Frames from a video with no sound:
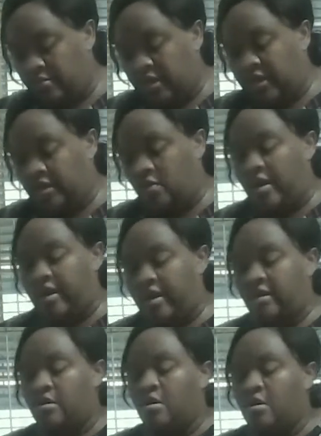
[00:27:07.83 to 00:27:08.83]

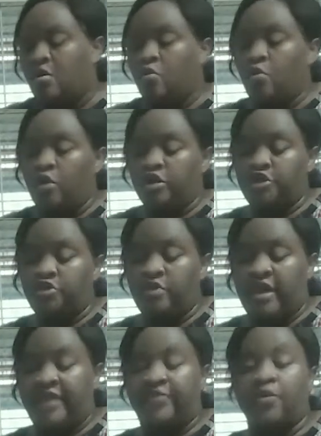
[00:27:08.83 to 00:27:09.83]
anyway once you
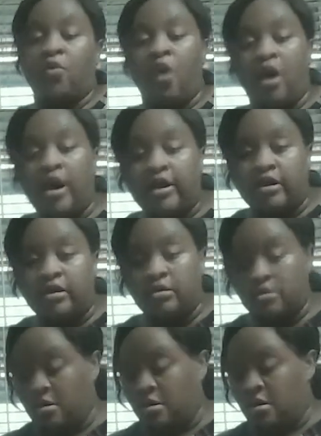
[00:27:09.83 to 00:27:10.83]
add the
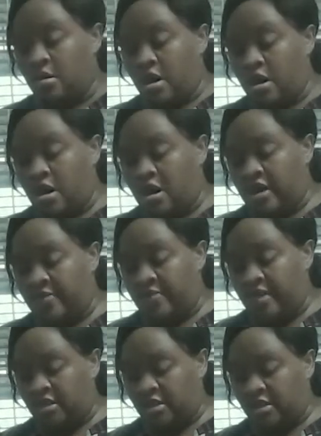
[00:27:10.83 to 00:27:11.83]
water, and
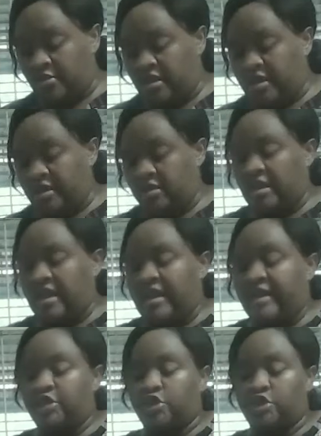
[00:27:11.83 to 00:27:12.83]
then to begin to
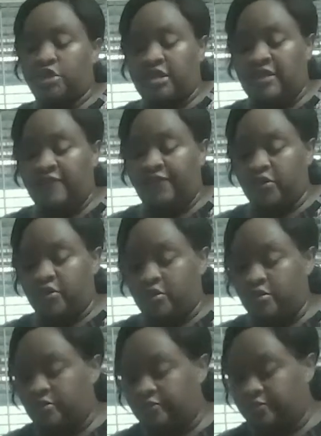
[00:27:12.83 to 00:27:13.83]
add your
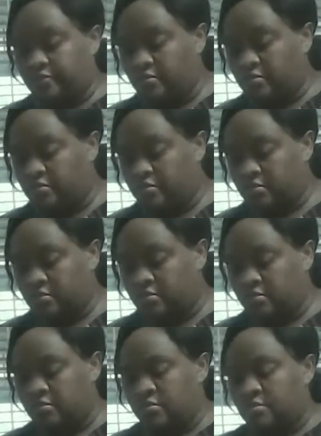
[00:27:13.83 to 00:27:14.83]
seafood.
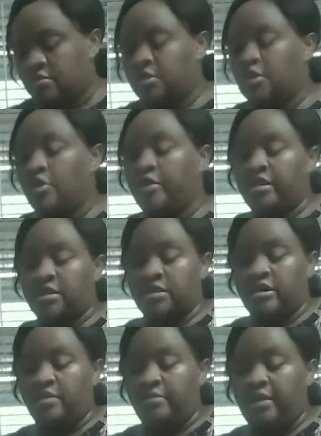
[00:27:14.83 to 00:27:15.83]
So it's
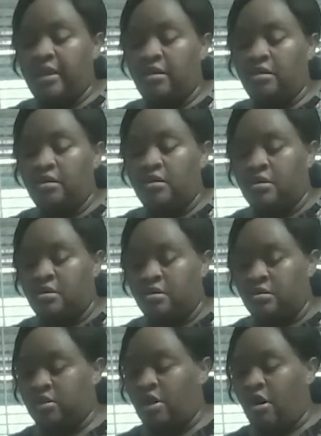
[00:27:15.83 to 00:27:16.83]
gonna be
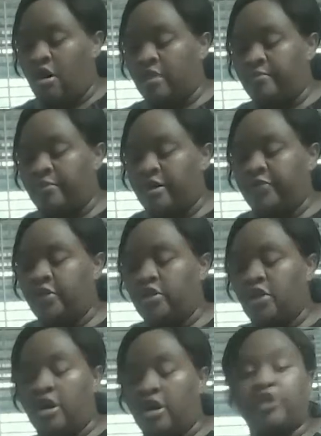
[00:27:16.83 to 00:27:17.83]
dark, but the
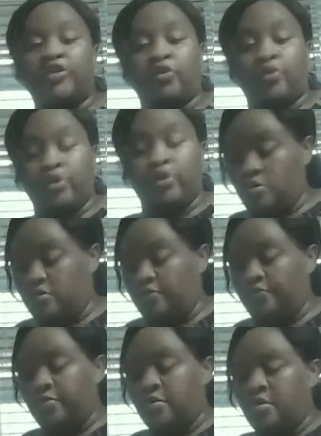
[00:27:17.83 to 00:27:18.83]
darker the roux,
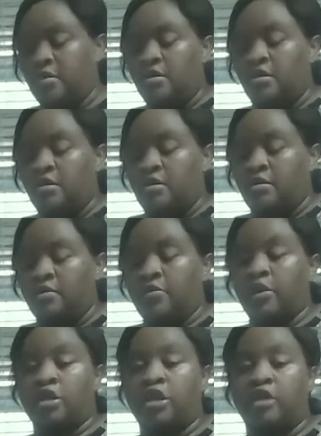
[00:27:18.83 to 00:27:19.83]

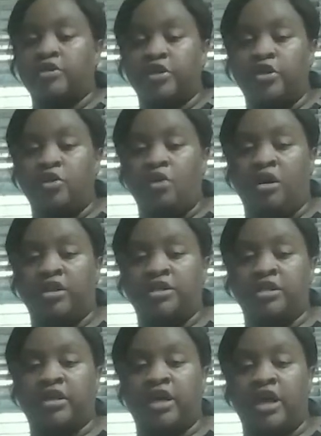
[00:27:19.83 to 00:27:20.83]
the closer you are to
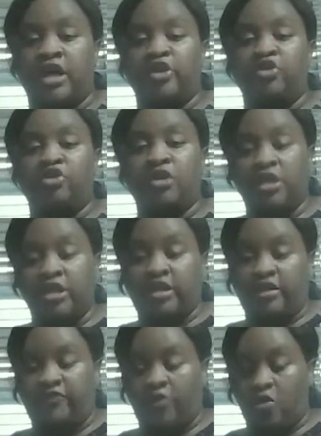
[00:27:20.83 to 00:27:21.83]
the color you're
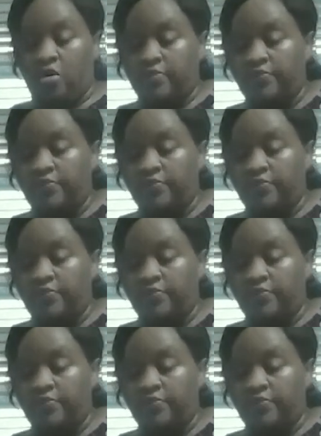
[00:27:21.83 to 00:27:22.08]
looking for.